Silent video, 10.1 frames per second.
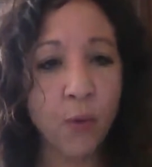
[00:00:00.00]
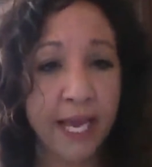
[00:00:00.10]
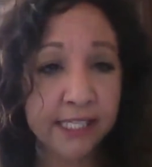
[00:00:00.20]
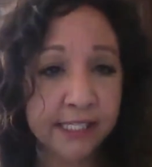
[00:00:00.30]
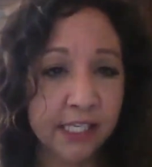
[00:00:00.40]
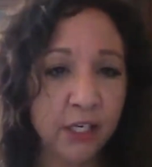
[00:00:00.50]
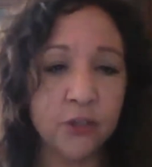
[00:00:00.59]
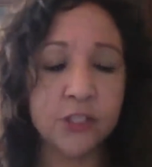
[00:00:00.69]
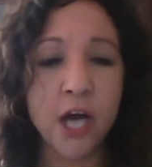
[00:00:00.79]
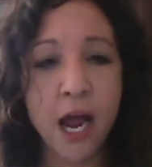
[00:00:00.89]
wasting
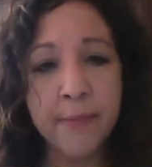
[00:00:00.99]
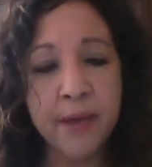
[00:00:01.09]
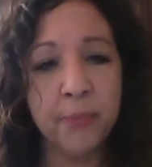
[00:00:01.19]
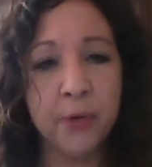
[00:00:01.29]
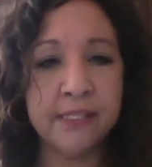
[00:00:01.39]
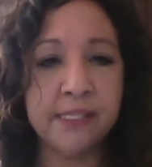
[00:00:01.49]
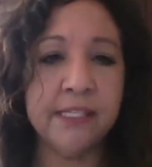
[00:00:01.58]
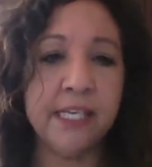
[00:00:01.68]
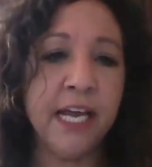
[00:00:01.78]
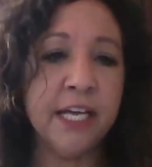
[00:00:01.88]
your time in
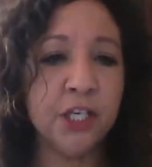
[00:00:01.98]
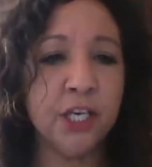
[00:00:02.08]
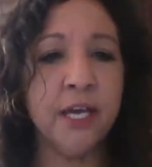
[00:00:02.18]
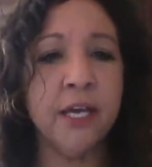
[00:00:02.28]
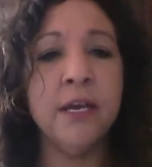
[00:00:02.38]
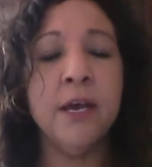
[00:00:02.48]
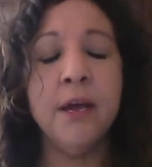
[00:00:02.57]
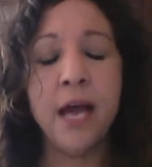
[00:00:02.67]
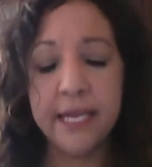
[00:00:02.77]
presentation.